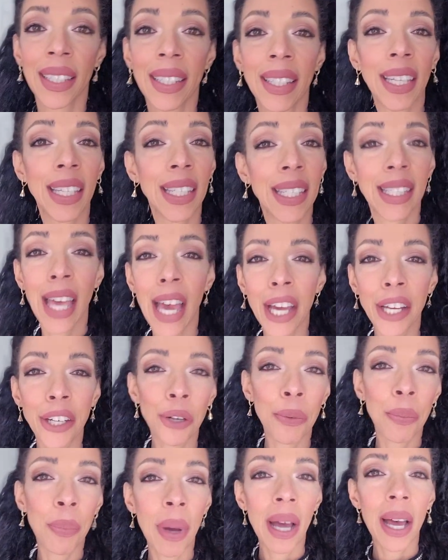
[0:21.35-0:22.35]

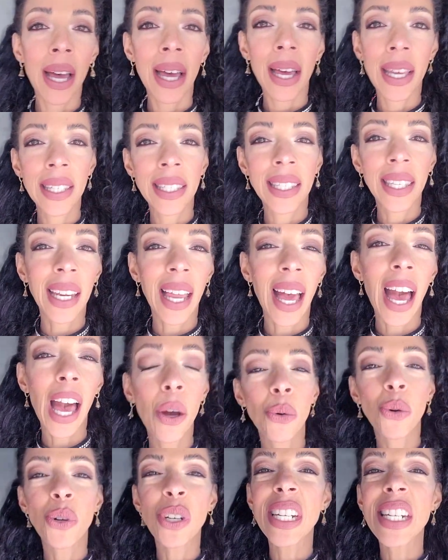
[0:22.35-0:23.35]
Designer buys that I
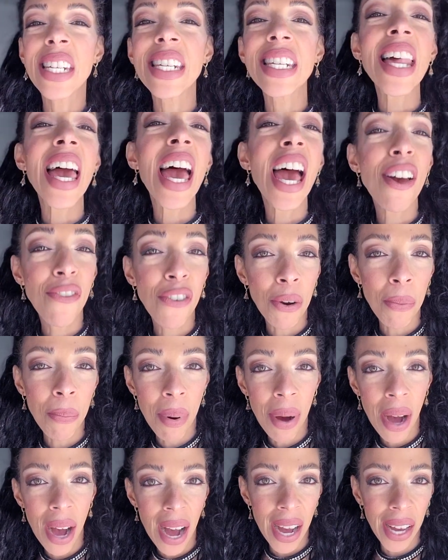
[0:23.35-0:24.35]
will never
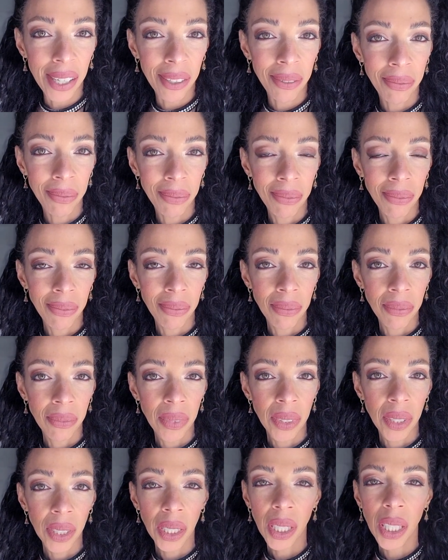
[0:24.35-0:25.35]
buy,
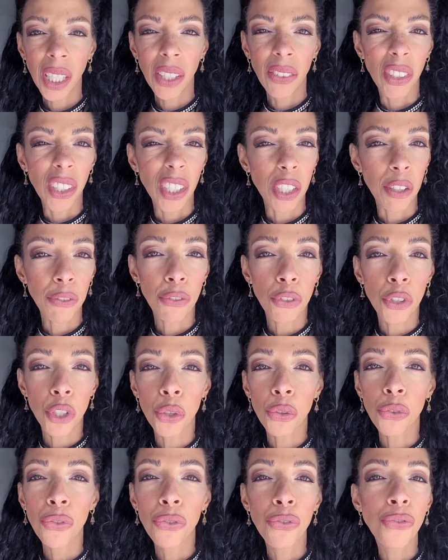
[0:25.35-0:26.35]
even if
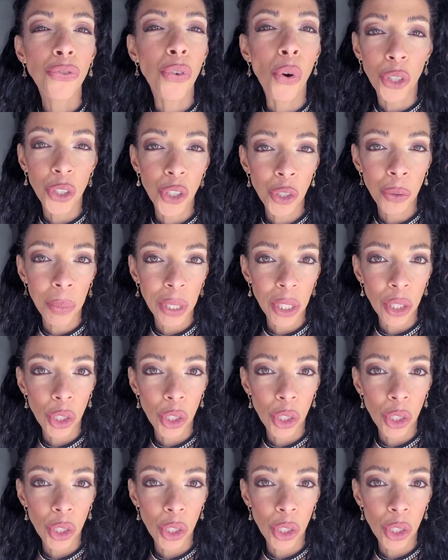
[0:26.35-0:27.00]
you force me